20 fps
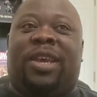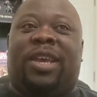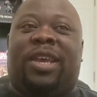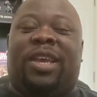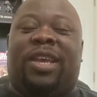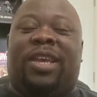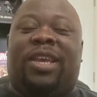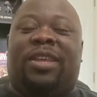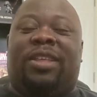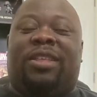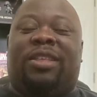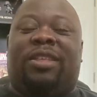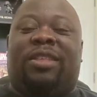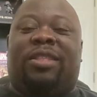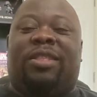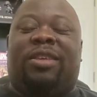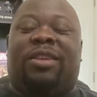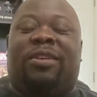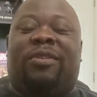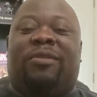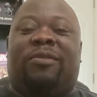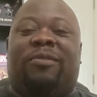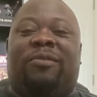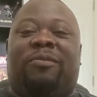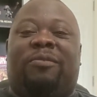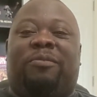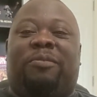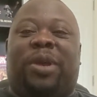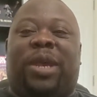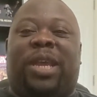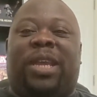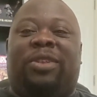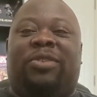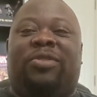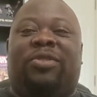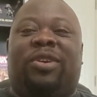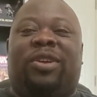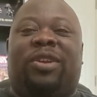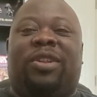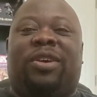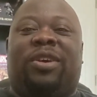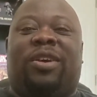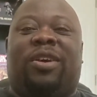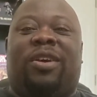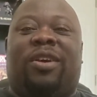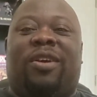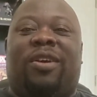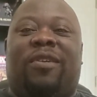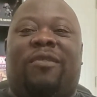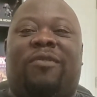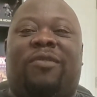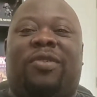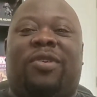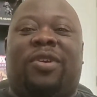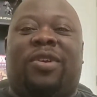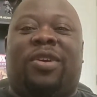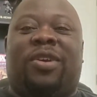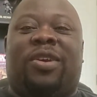is the patron of